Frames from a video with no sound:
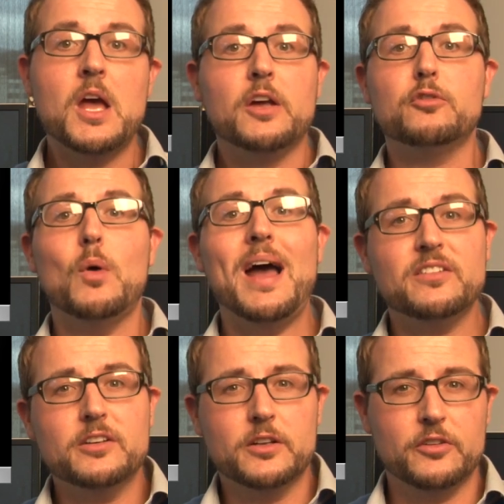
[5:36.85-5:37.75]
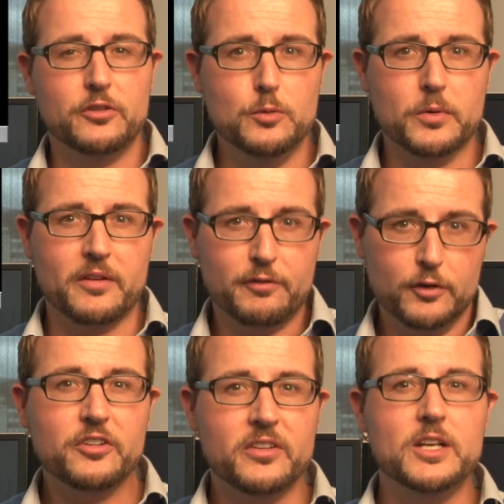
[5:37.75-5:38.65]
So as a consumer, the
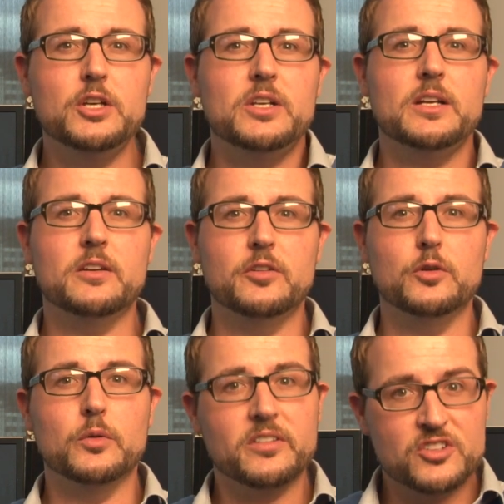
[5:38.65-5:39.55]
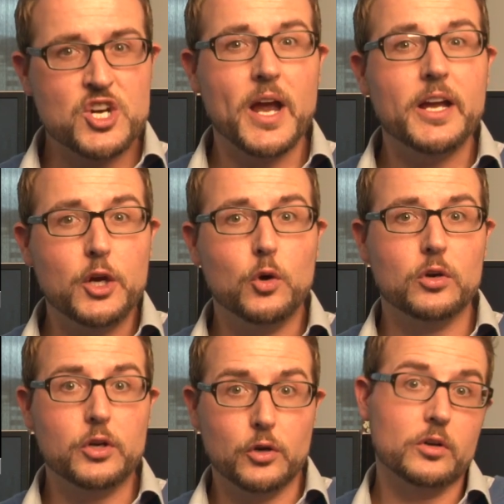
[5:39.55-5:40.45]
first thing you need to do is check
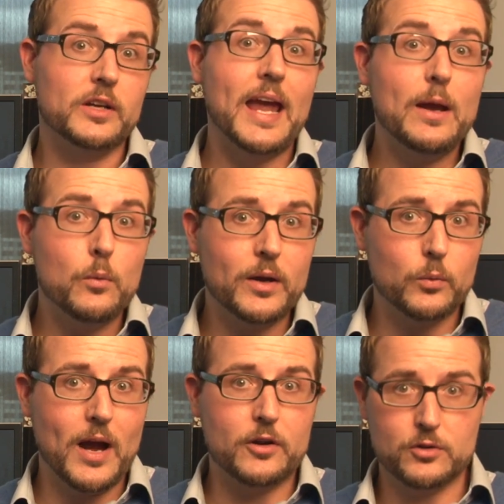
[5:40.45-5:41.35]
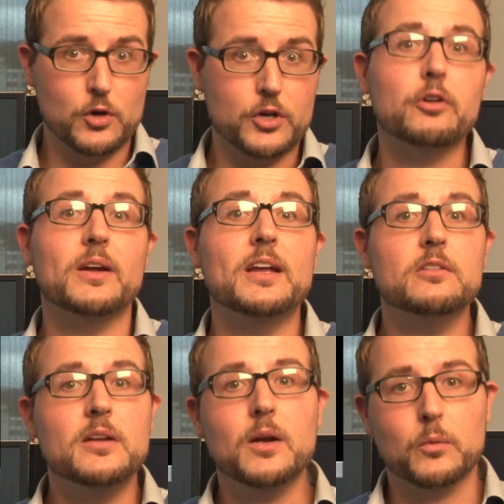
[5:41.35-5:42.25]
your, your gateway router or your
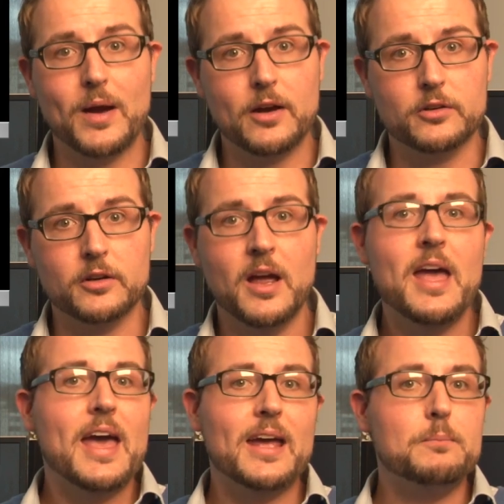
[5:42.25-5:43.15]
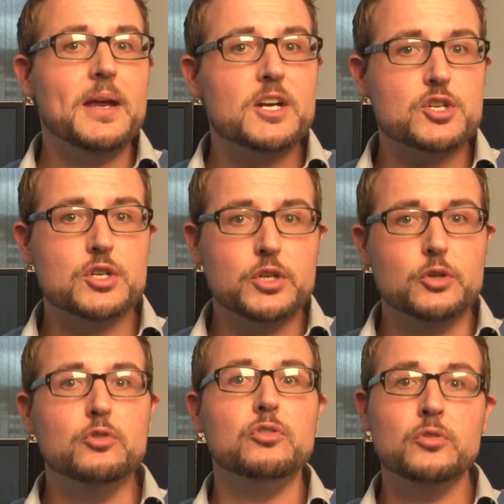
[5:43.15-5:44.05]
internet router and make sure
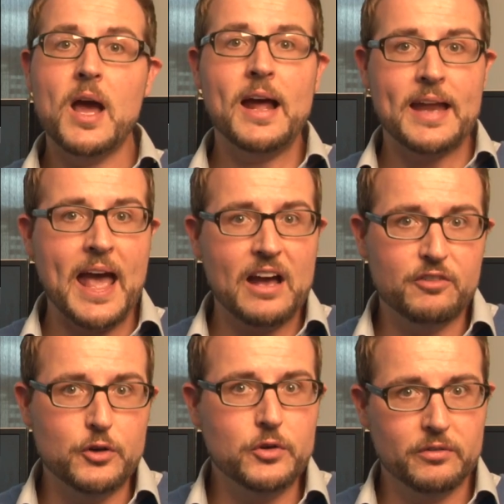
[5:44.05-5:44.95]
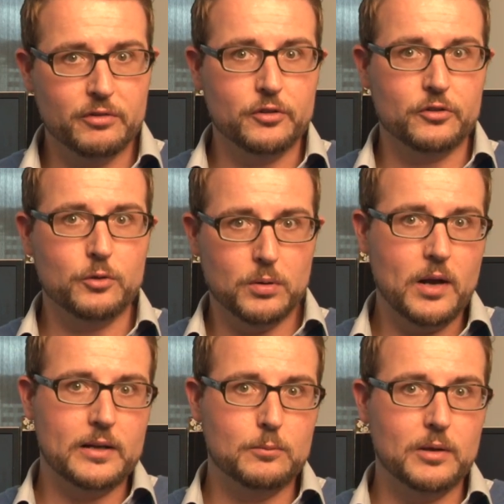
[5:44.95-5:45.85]
you do not have universal
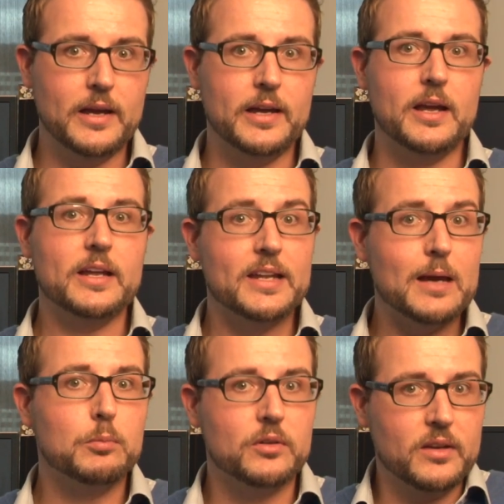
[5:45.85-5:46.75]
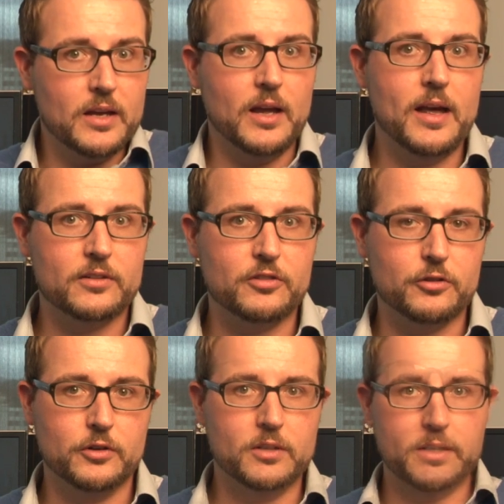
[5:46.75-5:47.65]
plug plug and play enabled
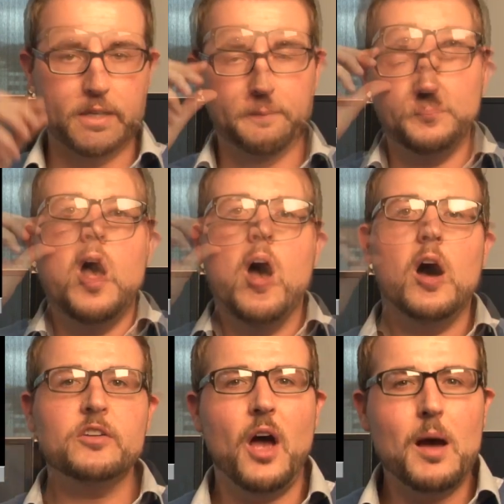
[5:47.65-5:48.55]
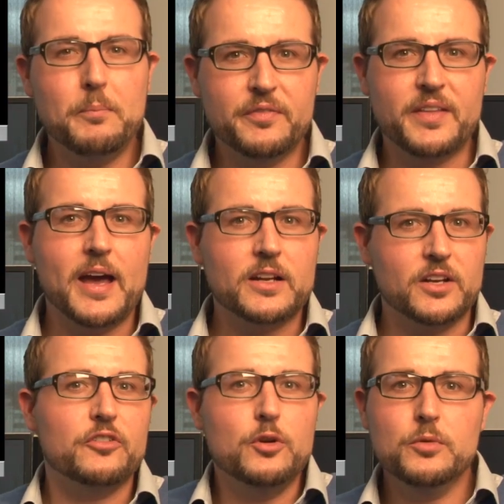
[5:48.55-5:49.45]
externally. On top of that,
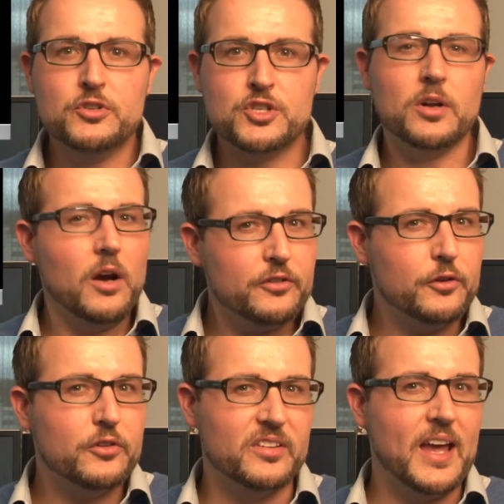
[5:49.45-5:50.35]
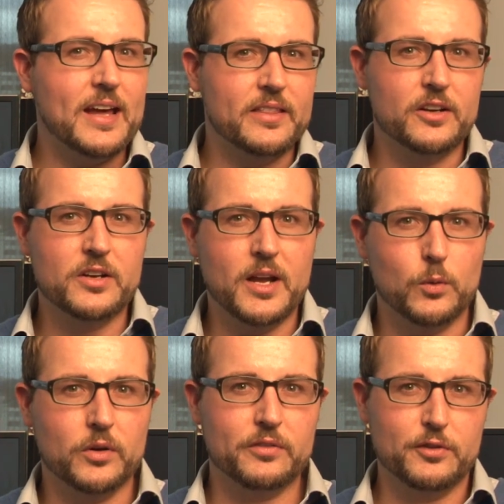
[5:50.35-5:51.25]
consumers should also scan their
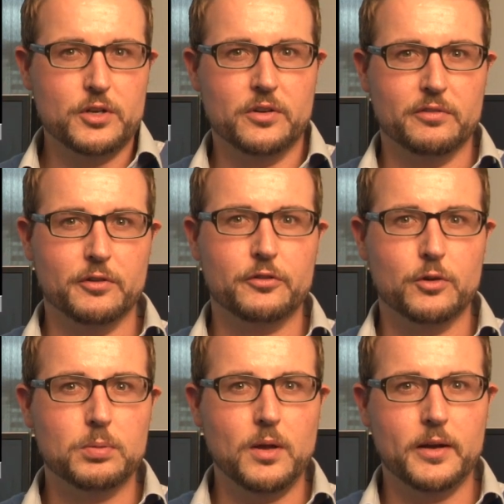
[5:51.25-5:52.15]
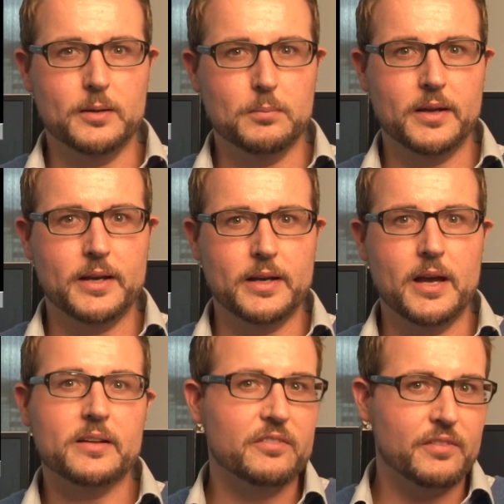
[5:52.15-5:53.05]
network for universal plug-and-play
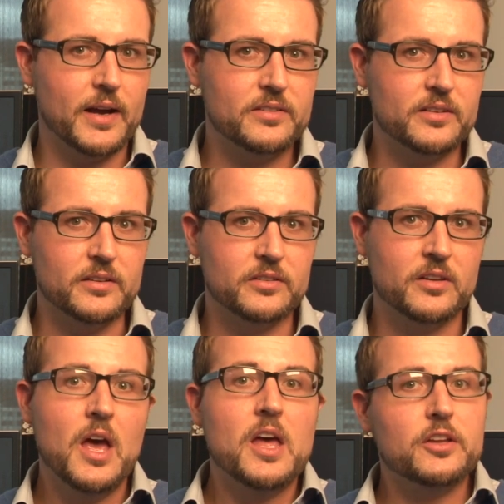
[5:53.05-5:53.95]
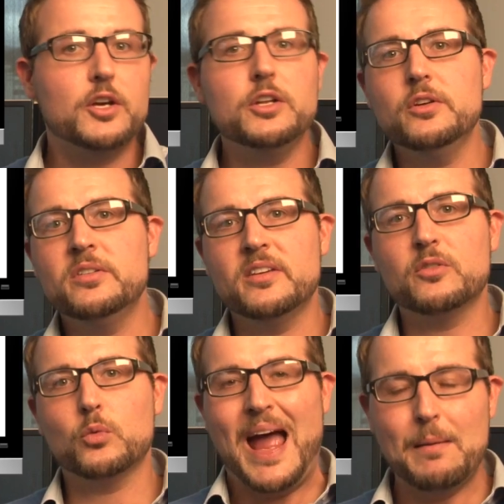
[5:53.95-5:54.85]
uh, devices. The good news
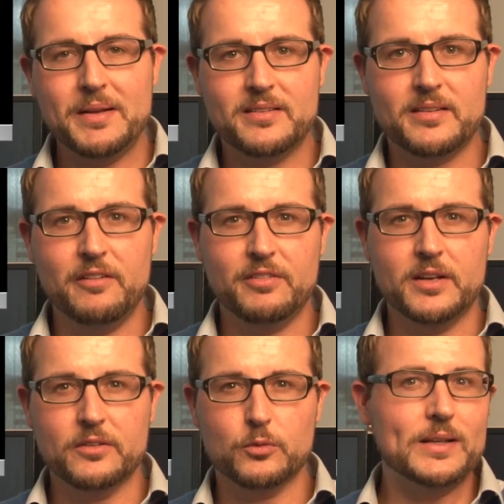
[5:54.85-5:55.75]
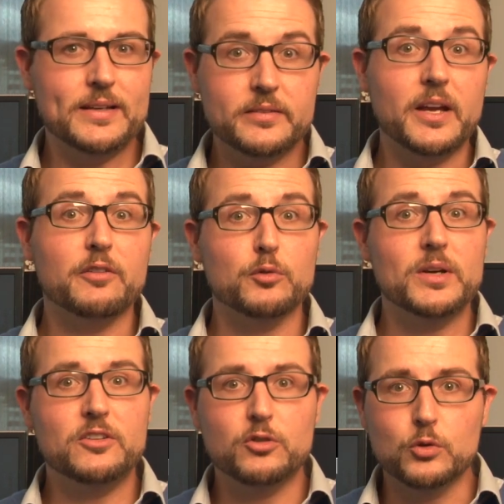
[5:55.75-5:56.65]
is Rapid7 has released a
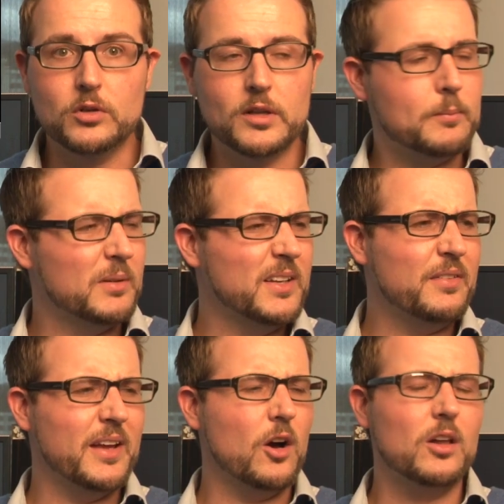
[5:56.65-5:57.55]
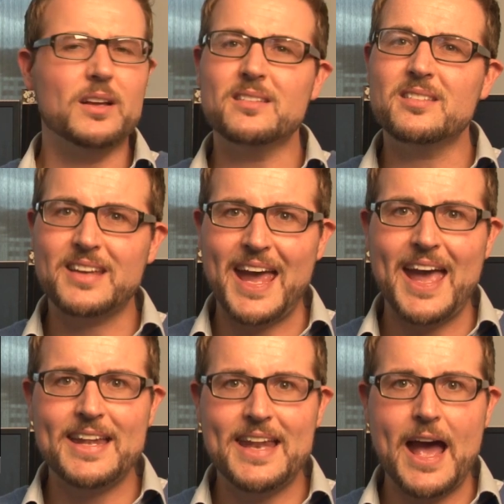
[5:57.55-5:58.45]
free tool, I believe they call it
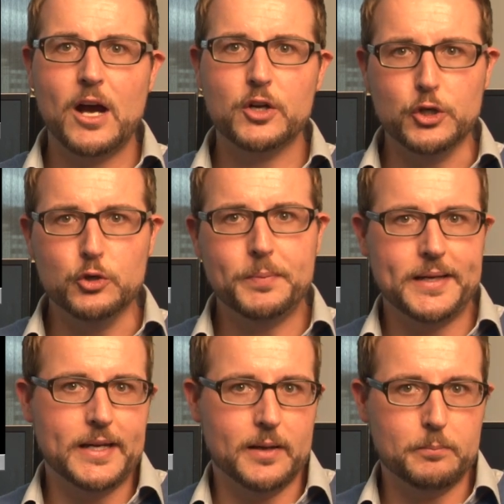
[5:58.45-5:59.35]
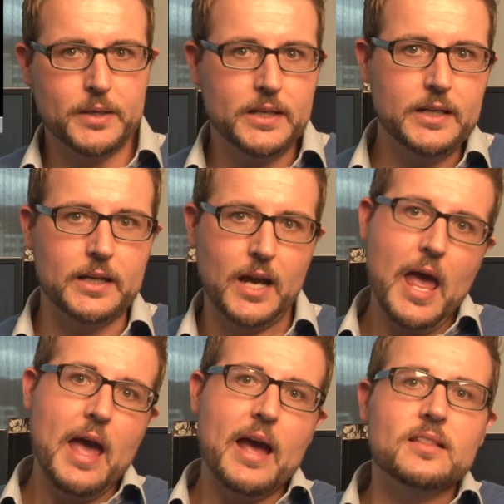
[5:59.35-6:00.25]
Scan Now UPnP.
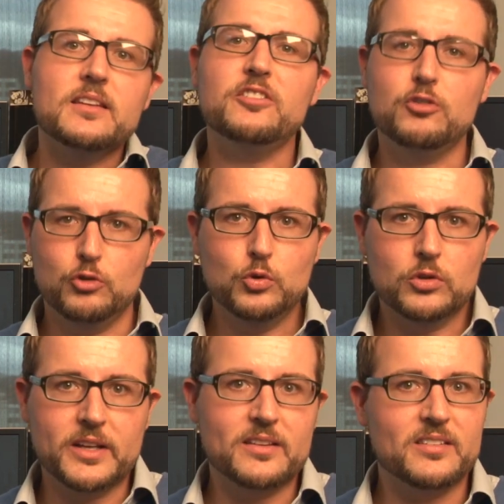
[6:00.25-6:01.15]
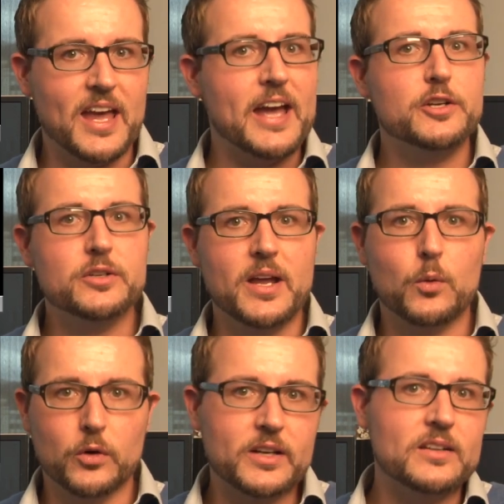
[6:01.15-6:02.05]
And this tool can scan your
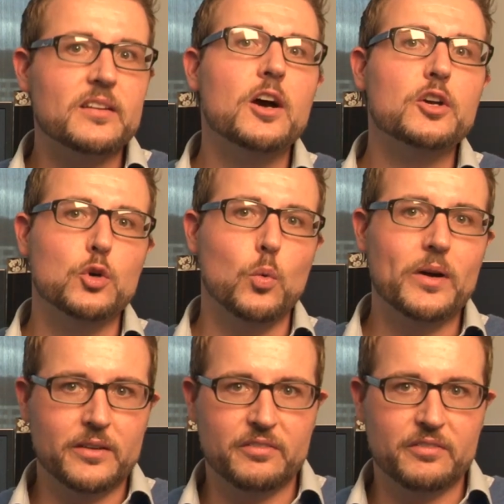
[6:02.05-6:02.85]
network and tell you what